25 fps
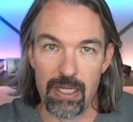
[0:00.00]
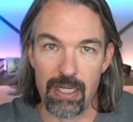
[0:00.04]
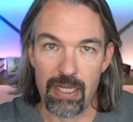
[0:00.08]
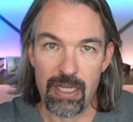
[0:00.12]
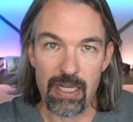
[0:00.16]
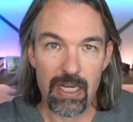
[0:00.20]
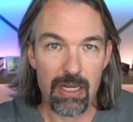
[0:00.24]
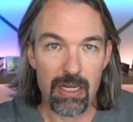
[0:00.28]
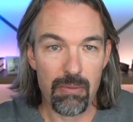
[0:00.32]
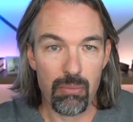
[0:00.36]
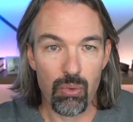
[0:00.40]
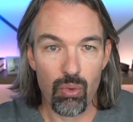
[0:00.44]

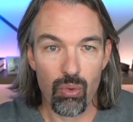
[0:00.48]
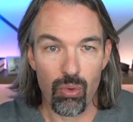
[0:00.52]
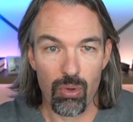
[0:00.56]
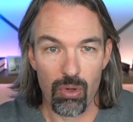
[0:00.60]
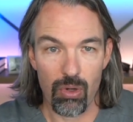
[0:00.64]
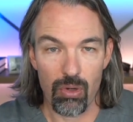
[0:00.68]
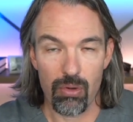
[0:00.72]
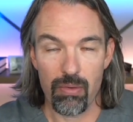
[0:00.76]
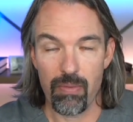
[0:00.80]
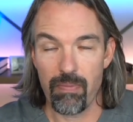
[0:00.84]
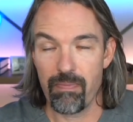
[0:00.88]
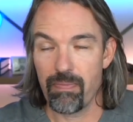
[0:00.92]

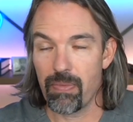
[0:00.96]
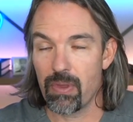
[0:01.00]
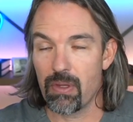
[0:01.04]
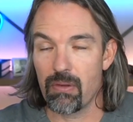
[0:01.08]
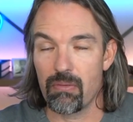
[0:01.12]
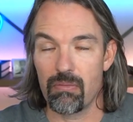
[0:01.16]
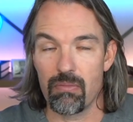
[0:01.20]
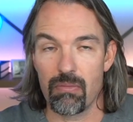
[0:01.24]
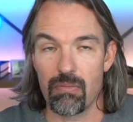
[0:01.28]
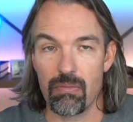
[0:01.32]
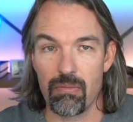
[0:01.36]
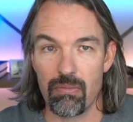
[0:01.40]
anymore,
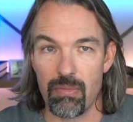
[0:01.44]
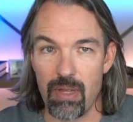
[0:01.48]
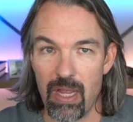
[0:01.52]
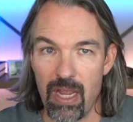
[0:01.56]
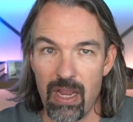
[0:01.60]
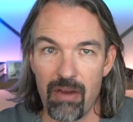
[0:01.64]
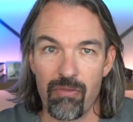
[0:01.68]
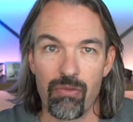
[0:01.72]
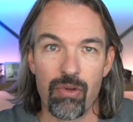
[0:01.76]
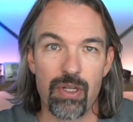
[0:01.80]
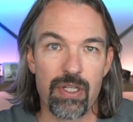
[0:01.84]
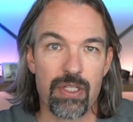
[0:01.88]

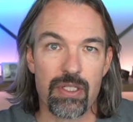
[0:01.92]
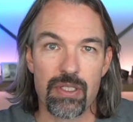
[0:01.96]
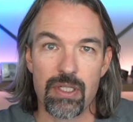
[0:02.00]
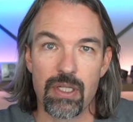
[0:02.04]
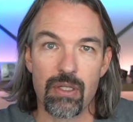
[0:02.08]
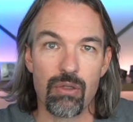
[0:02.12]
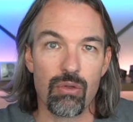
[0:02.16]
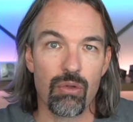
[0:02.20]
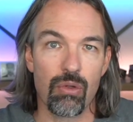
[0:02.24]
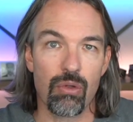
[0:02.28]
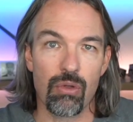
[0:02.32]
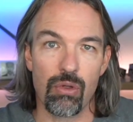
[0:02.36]
every
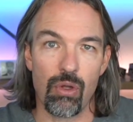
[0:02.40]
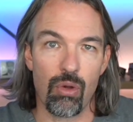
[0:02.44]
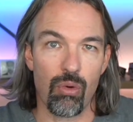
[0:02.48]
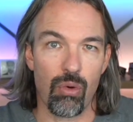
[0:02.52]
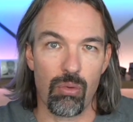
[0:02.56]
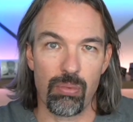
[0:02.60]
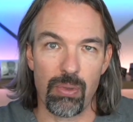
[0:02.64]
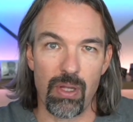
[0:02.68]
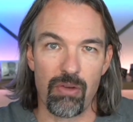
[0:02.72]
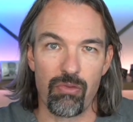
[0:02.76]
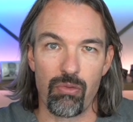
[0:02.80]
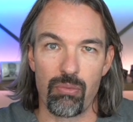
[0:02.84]
single
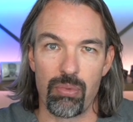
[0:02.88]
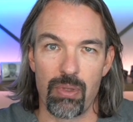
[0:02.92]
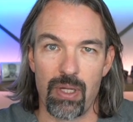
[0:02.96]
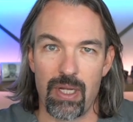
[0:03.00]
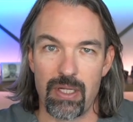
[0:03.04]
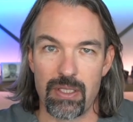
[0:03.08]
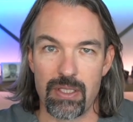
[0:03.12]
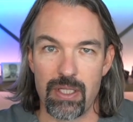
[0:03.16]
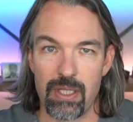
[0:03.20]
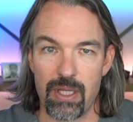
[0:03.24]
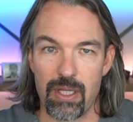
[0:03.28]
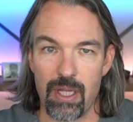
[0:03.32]
lower
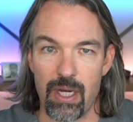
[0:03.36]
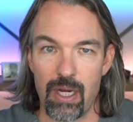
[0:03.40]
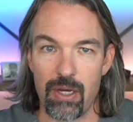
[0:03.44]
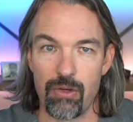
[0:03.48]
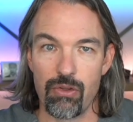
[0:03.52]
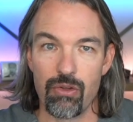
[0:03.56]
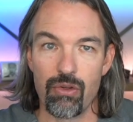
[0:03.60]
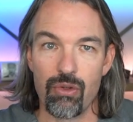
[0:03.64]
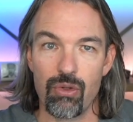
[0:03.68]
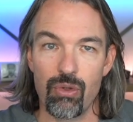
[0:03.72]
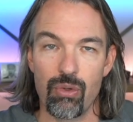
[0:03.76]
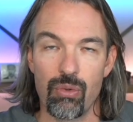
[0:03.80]
blepharoplasty that I
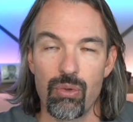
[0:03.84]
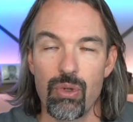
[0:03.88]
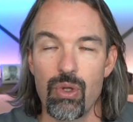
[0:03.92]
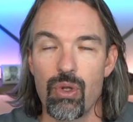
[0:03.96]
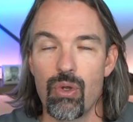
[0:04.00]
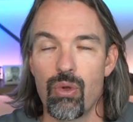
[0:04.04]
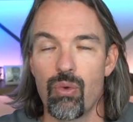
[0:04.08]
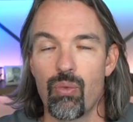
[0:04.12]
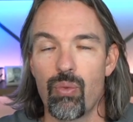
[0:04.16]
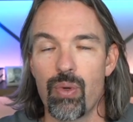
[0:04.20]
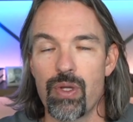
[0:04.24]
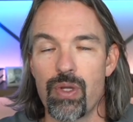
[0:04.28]
do,
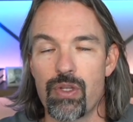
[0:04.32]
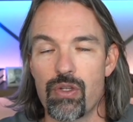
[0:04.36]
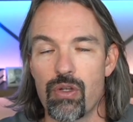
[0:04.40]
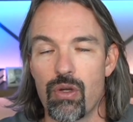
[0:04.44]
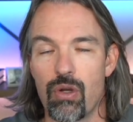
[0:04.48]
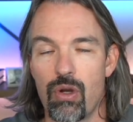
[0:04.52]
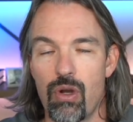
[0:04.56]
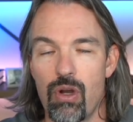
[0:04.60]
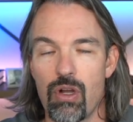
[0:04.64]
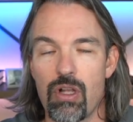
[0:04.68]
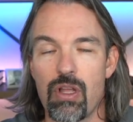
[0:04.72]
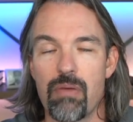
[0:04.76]
we
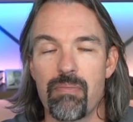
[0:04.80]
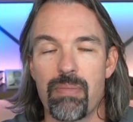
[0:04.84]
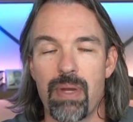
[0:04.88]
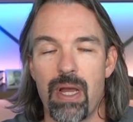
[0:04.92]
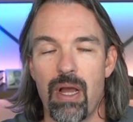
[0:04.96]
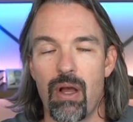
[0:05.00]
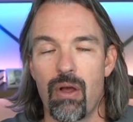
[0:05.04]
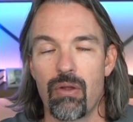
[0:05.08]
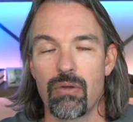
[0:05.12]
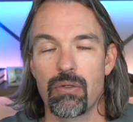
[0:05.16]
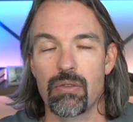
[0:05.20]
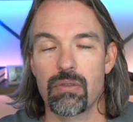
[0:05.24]
talk
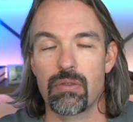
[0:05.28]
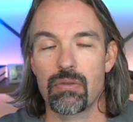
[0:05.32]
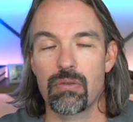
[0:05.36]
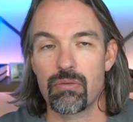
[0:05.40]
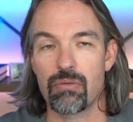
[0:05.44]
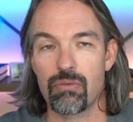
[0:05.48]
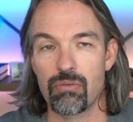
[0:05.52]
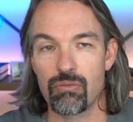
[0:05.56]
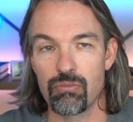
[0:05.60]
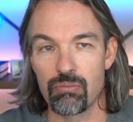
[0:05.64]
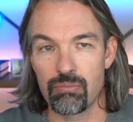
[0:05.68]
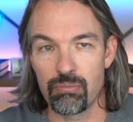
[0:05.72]
about
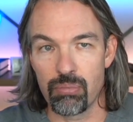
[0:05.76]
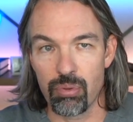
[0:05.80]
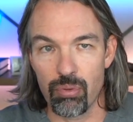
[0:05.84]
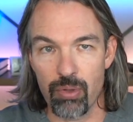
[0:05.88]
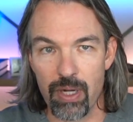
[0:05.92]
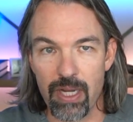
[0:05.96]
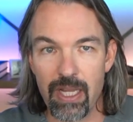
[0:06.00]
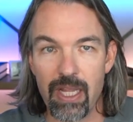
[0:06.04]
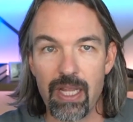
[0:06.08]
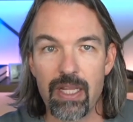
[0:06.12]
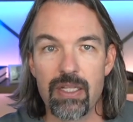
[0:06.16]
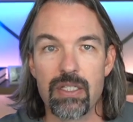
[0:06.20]

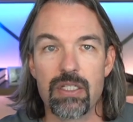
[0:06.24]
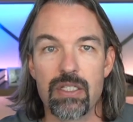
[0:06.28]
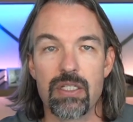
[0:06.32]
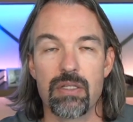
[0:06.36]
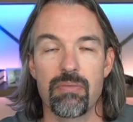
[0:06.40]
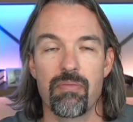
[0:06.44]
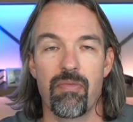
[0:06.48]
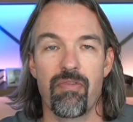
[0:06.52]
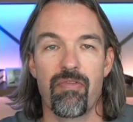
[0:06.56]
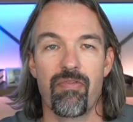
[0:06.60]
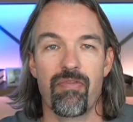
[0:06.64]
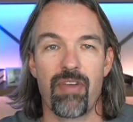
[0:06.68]
bringing
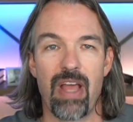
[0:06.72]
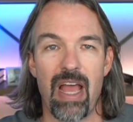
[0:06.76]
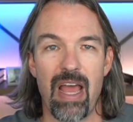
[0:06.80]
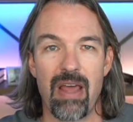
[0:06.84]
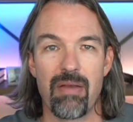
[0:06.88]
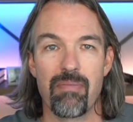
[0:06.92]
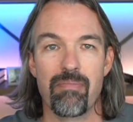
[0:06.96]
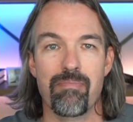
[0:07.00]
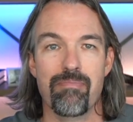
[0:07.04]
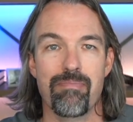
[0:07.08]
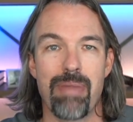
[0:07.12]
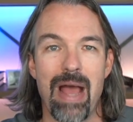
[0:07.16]
some
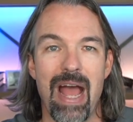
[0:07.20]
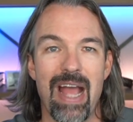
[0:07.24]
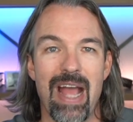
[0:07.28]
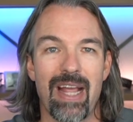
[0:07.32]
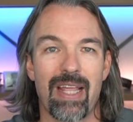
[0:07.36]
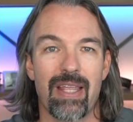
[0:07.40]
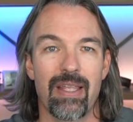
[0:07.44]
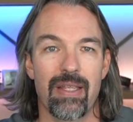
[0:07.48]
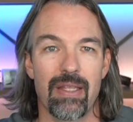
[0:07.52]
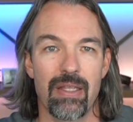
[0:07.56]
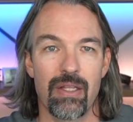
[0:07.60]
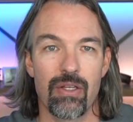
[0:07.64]
fat
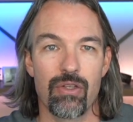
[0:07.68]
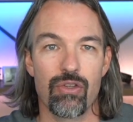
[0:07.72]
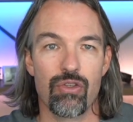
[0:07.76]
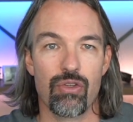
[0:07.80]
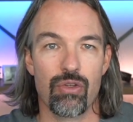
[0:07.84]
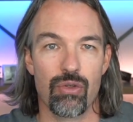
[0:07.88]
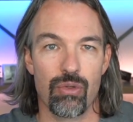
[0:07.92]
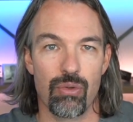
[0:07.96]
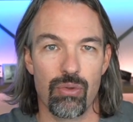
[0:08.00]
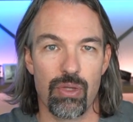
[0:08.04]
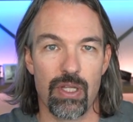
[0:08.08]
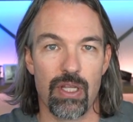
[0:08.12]
back
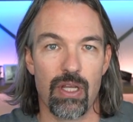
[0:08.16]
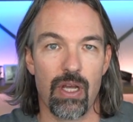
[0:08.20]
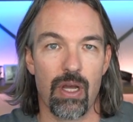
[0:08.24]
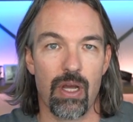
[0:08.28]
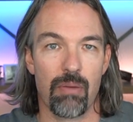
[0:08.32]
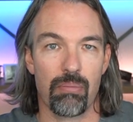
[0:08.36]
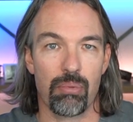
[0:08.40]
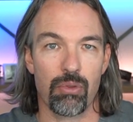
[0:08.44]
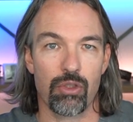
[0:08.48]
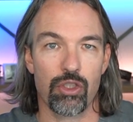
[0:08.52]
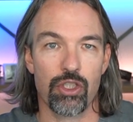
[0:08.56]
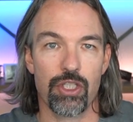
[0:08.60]
into the
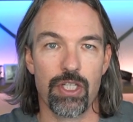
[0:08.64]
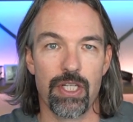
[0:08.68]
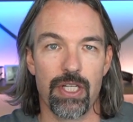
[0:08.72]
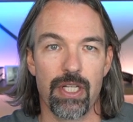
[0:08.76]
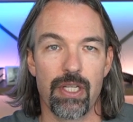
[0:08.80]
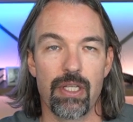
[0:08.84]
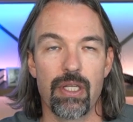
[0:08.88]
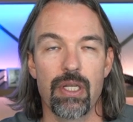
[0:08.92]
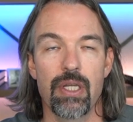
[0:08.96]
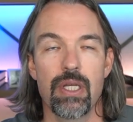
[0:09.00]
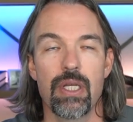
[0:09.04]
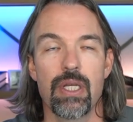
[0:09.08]
upper
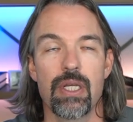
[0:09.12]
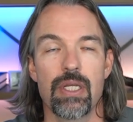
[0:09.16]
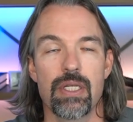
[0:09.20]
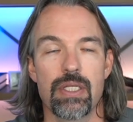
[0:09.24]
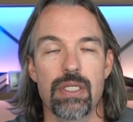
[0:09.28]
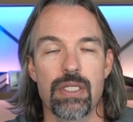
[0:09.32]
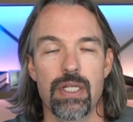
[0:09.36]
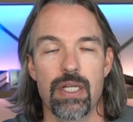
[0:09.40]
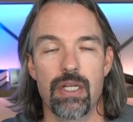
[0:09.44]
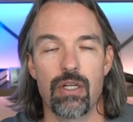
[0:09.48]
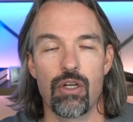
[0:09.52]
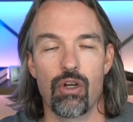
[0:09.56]
cheek
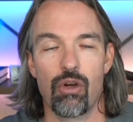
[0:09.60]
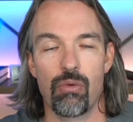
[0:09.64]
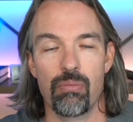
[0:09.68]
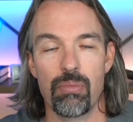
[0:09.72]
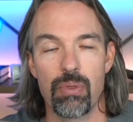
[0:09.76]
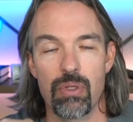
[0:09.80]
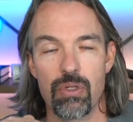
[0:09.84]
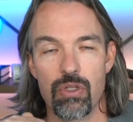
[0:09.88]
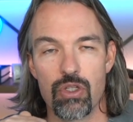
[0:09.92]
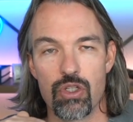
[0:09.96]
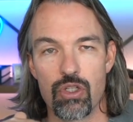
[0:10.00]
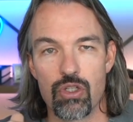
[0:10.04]
to
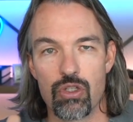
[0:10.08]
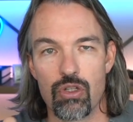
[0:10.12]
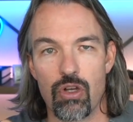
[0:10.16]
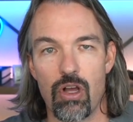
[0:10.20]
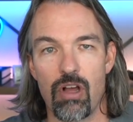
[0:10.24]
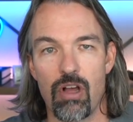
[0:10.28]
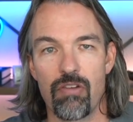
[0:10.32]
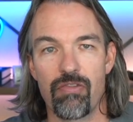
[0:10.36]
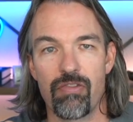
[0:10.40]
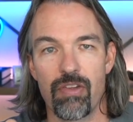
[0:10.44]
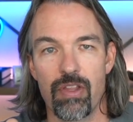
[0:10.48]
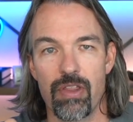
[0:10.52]
help
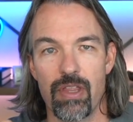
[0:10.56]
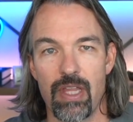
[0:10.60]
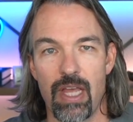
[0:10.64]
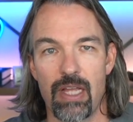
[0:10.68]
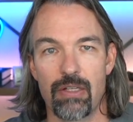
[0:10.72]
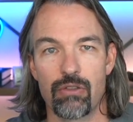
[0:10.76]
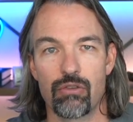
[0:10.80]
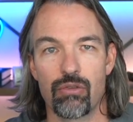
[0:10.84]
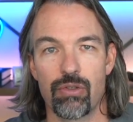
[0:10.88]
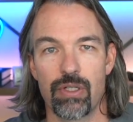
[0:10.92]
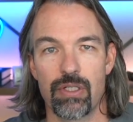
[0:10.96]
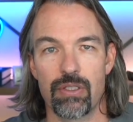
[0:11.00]
soften
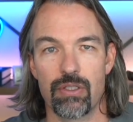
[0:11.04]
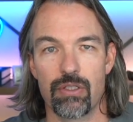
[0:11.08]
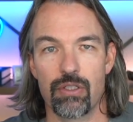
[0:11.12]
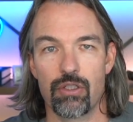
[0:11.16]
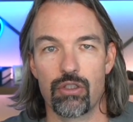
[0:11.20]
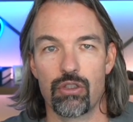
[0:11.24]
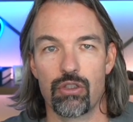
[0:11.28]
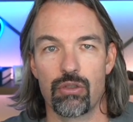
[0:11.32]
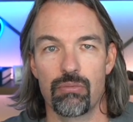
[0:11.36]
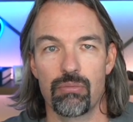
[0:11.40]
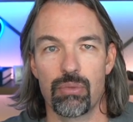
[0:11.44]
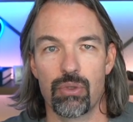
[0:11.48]
that
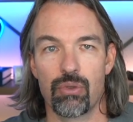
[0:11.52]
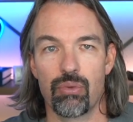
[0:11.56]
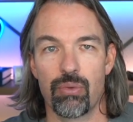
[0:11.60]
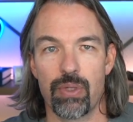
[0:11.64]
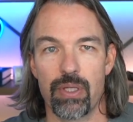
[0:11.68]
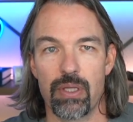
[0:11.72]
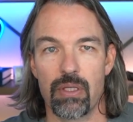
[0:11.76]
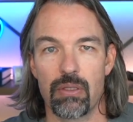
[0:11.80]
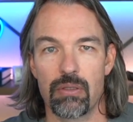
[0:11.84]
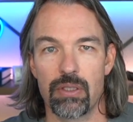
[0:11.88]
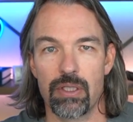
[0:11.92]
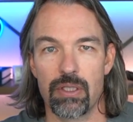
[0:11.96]
transition
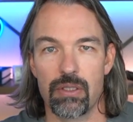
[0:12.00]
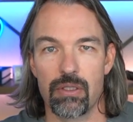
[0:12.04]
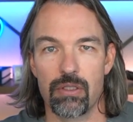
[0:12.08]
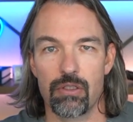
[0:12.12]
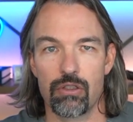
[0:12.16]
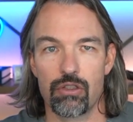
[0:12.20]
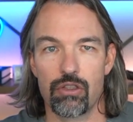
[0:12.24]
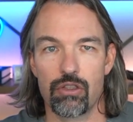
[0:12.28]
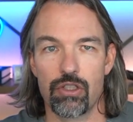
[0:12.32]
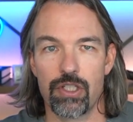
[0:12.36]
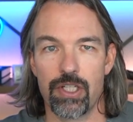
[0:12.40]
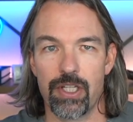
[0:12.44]
between the lid and
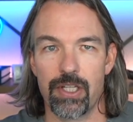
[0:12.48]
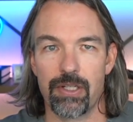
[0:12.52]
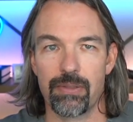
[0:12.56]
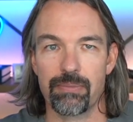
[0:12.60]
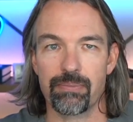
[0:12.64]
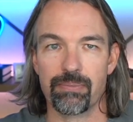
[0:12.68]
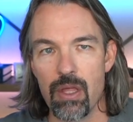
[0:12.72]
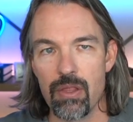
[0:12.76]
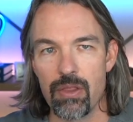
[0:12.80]
the cheek.